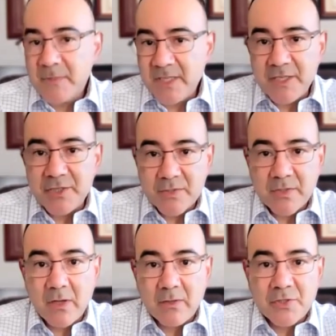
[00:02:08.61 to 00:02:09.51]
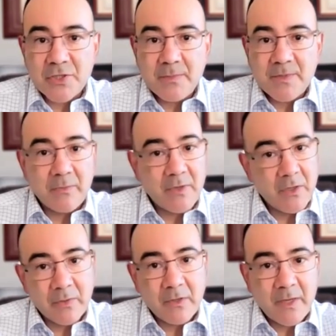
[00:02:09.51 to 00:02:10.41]
Teach scholarships that we
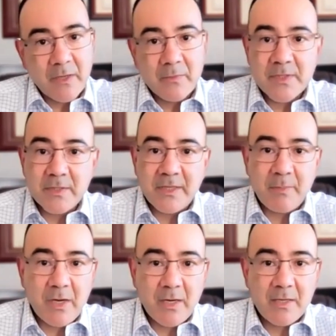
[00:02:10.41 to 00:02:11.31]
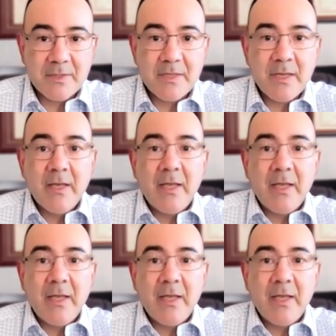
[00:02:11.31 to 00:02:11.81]
all heard about recently paused